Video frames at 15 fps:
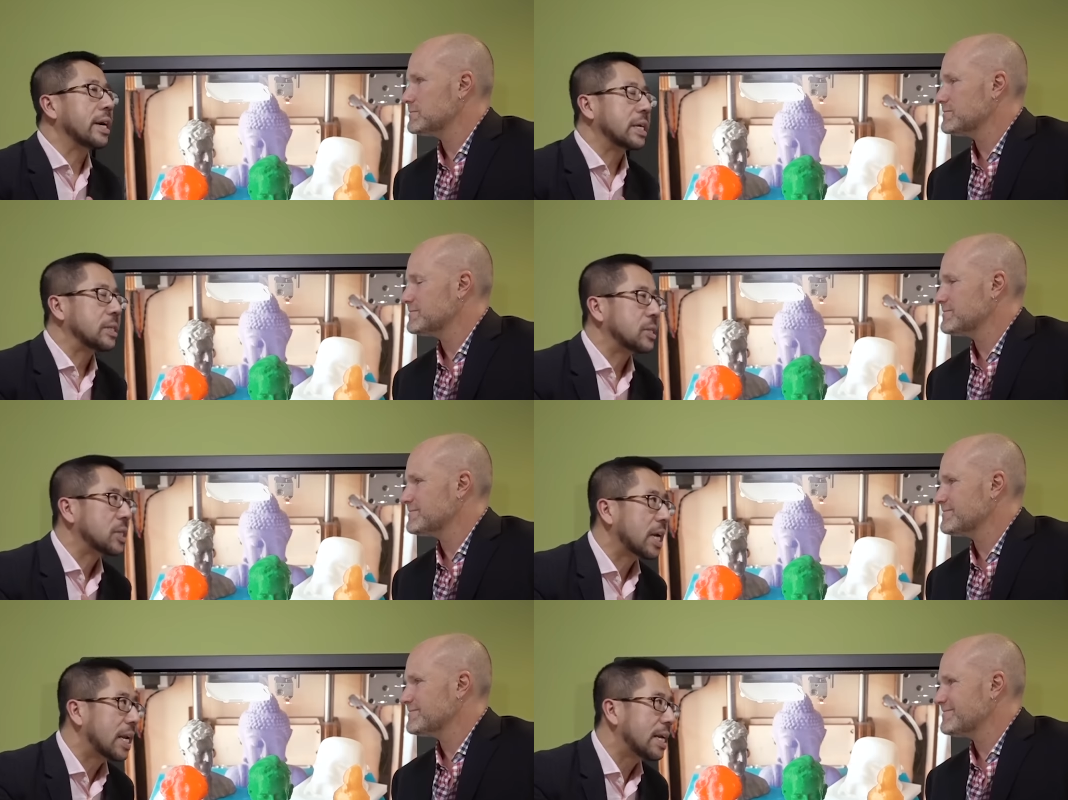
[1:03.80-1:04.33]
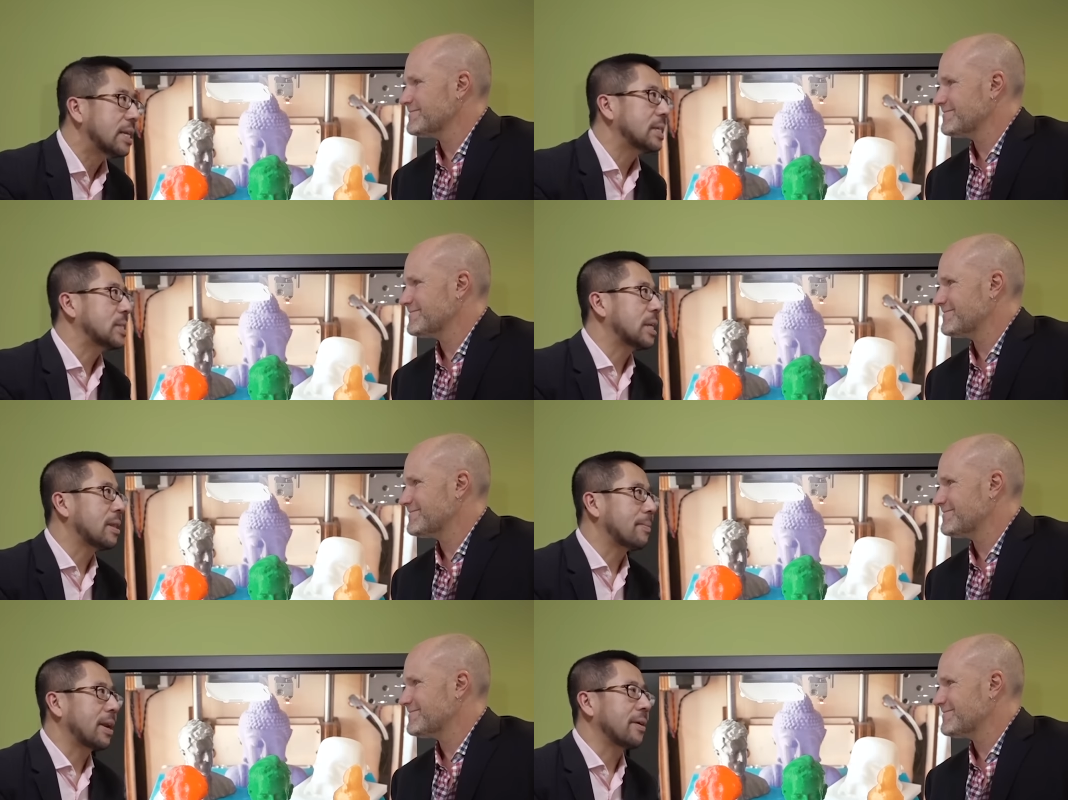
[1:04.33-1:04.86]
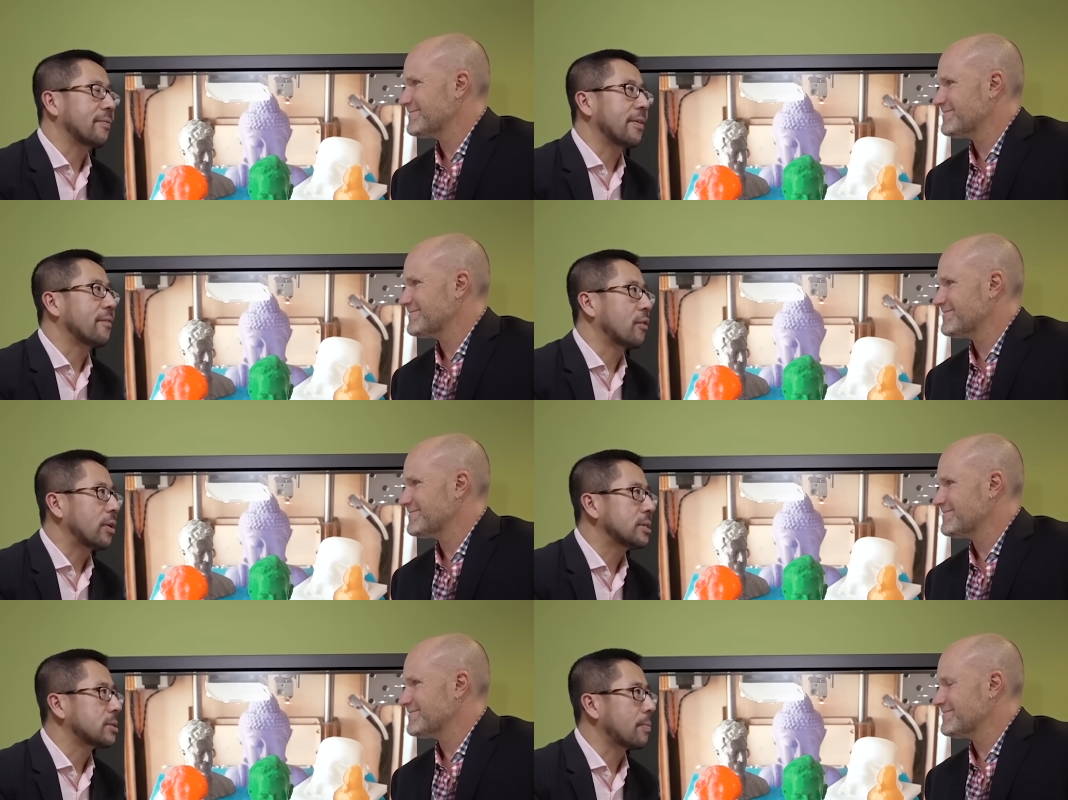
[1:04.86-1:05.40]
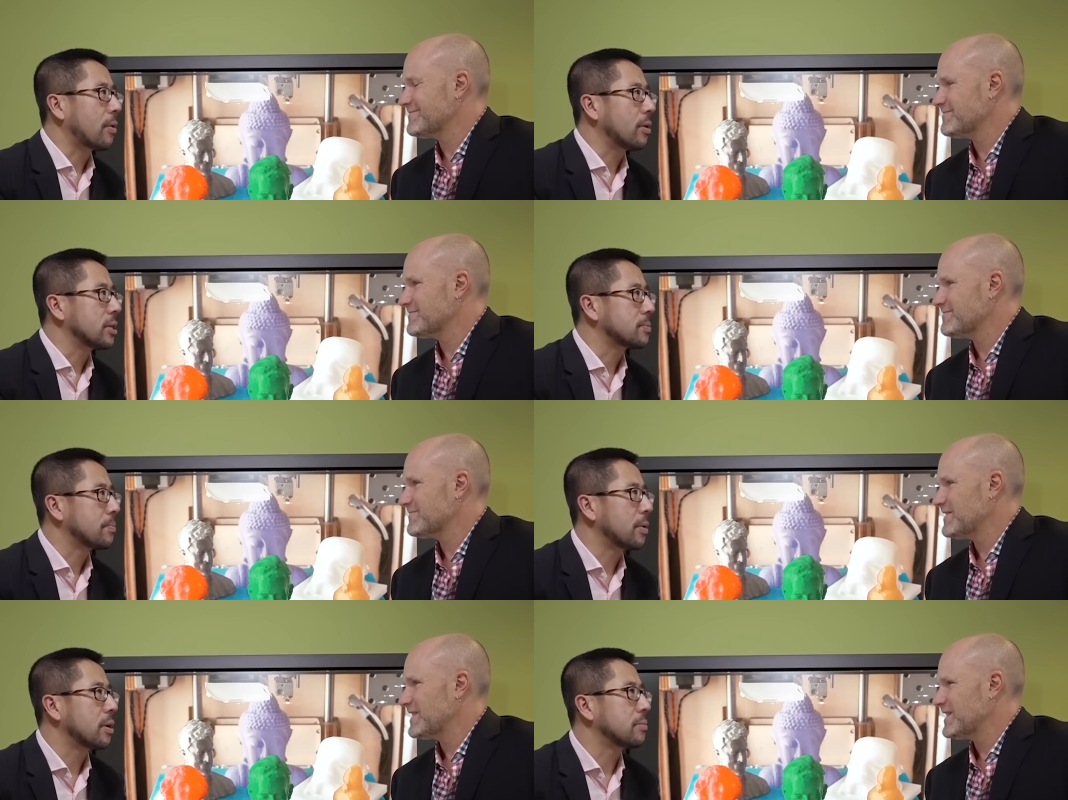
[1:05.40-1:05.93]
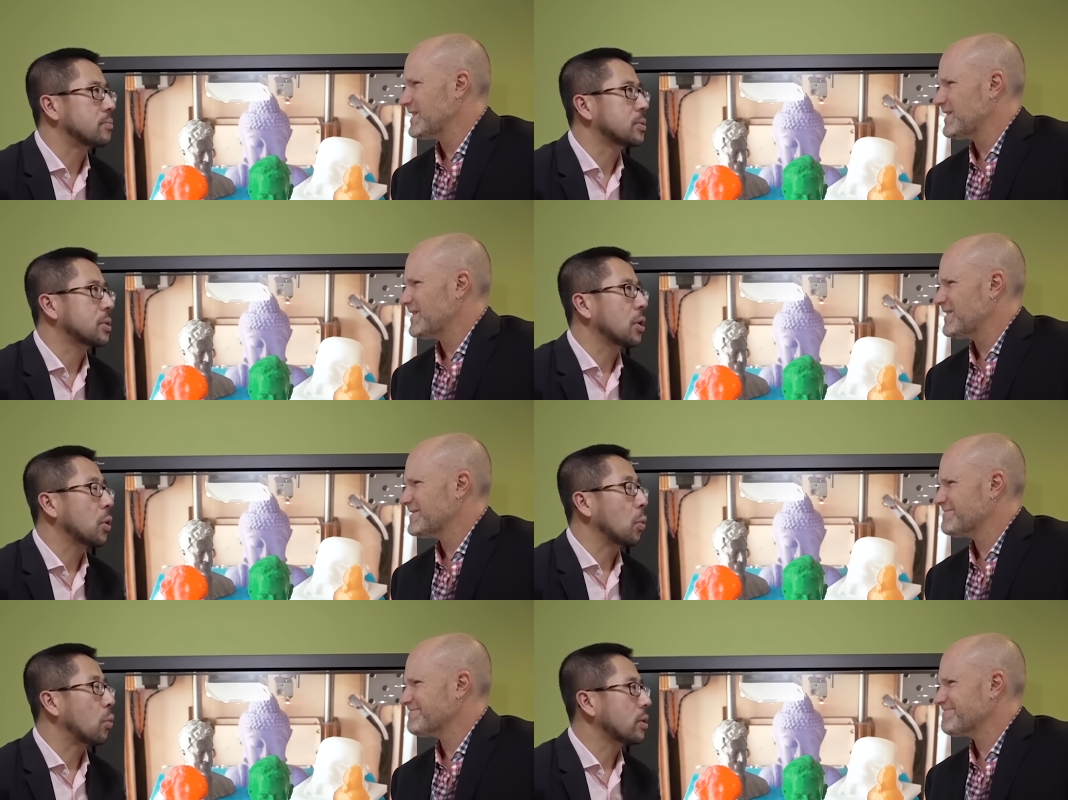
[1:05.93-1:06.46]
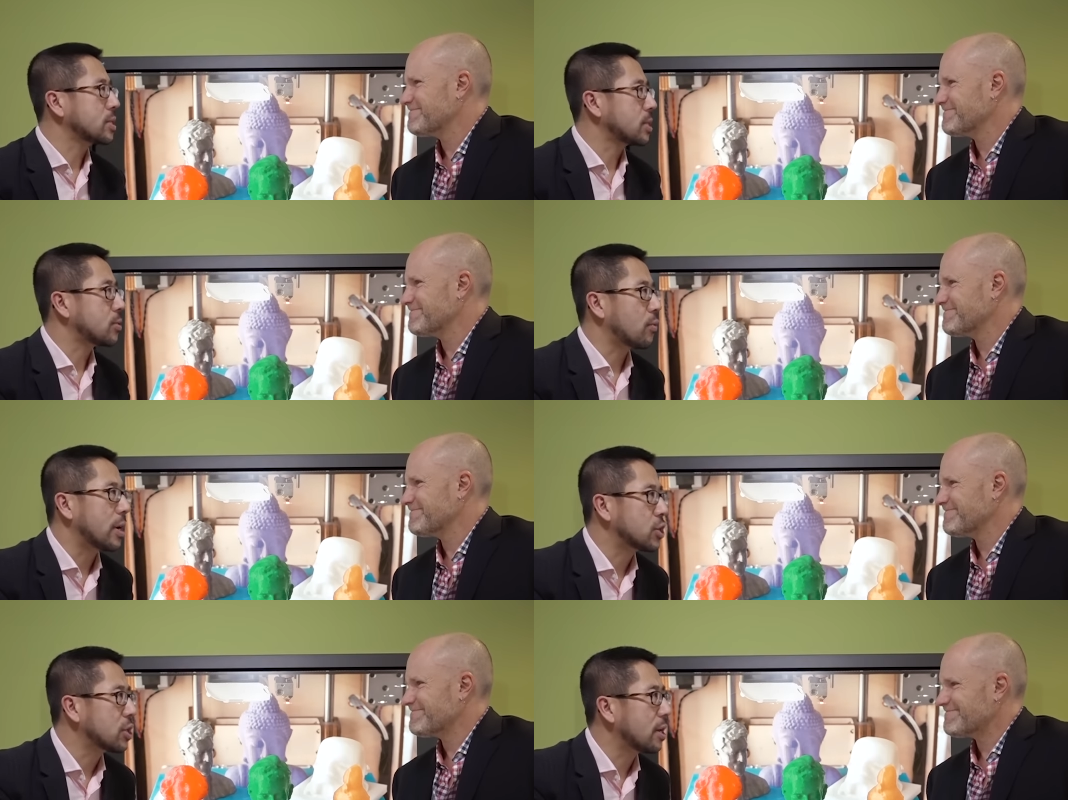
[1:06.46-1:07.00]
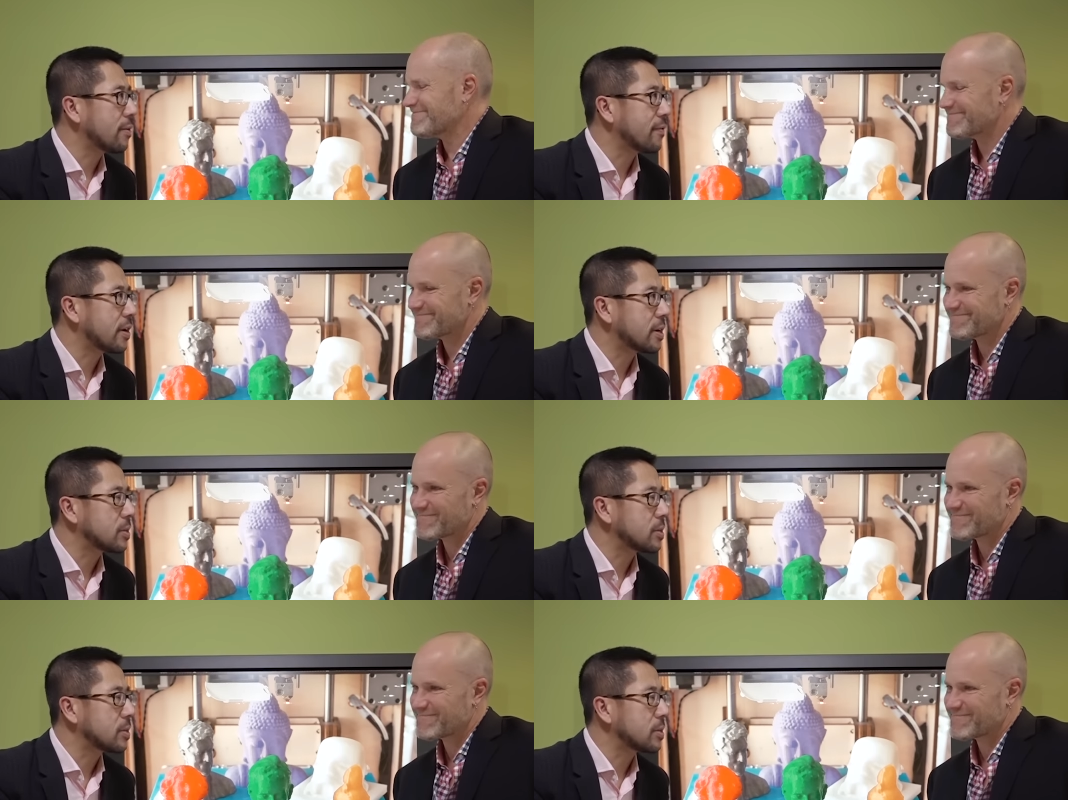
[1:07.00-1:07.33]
Speaker 1: I can clearly see the benefit for enterprise, but so what is the rationale for